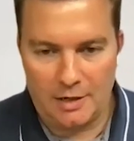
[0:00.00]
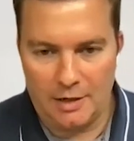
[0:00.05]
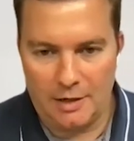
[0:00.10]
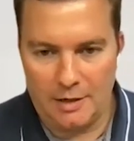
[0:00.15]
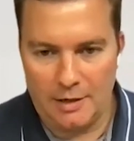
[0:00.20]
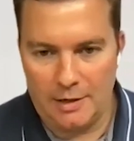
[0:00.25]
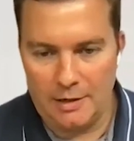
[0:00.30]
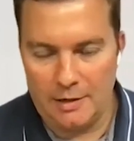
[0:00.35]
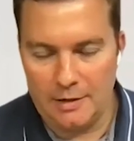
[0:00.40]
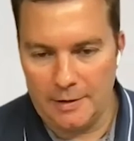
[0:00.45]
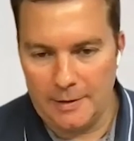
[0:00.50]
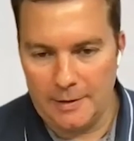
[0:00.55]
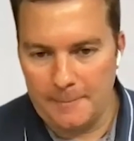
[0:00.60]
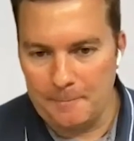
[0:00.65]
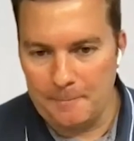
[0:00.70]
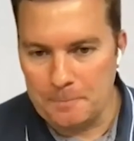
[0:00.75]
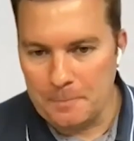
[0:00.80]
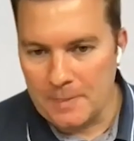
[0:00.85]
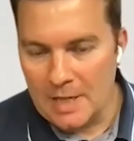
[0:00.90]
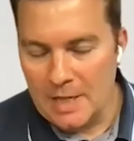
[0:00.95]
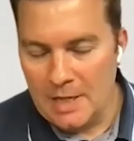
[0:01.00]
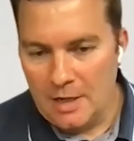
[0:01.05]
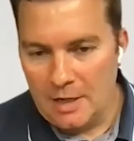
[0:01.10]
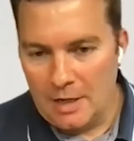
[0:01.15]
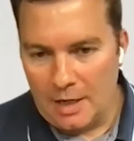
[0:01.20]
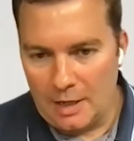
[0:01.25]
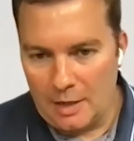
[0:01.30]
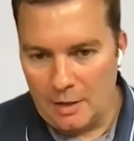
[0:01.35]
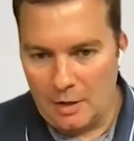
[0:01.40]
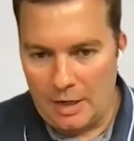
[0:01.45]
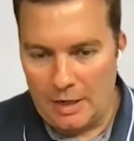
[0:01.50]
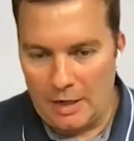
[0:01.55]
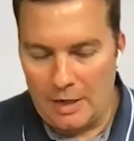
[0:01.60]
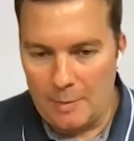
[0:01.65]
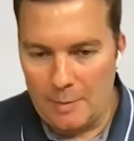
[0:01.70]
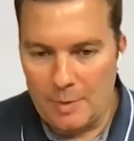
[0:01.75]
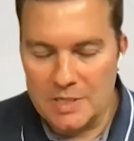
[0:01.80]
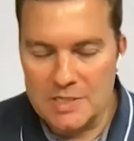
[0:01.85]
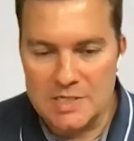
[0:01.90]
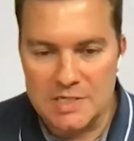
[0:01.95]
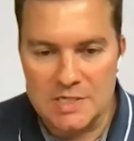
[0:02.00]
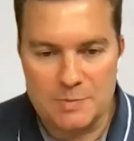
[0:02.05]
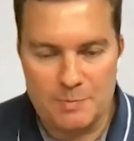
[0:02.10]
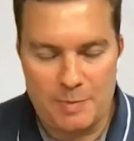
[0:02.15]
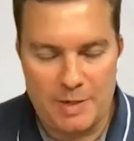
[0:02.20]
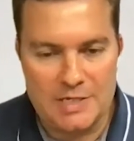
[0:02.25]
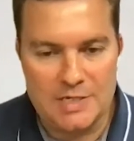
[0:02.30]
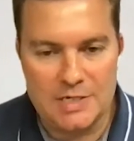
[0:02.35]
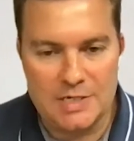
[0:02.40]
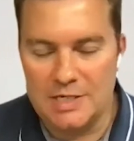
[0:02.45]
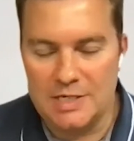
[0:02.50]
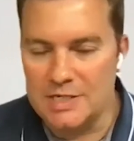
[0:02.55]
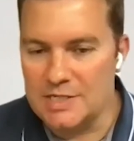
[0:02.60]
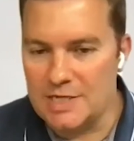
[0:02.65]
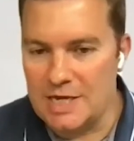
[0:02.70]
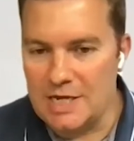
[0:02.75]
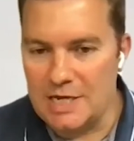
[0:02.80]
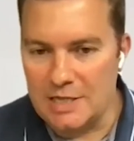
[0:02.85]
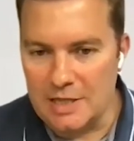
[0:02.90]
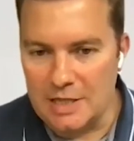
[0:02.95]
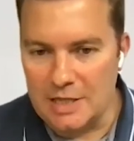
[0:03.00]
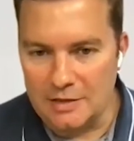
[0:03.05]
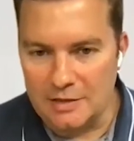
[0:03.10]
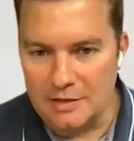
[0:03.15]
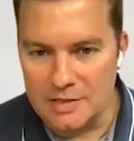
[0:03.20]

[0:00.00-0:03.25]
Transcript: And Airbus is basically saying that